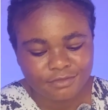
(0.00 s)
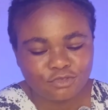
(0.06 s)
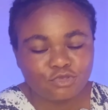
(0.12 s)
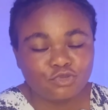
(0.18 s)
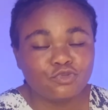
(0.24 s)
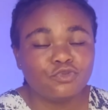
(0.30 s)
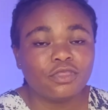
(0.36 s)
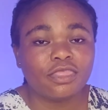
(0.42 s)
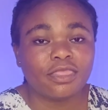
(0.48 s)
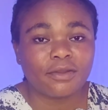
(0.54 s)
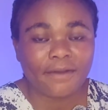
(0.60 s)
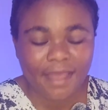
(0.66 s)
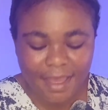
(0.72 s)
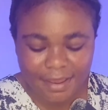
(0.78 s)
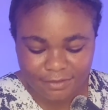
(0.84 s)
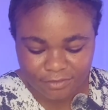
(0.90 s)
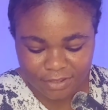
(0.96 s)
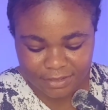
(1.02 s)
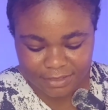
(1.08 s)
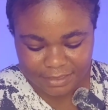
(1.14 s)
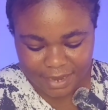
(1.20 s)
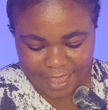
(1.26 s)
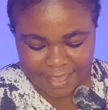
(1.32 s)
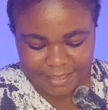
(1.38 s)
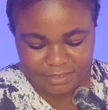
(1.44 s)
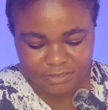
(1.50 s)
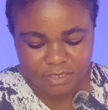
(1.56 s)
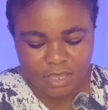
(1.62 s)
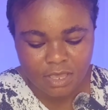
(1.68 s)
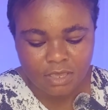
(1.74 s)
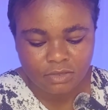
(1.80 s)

to 300 likes,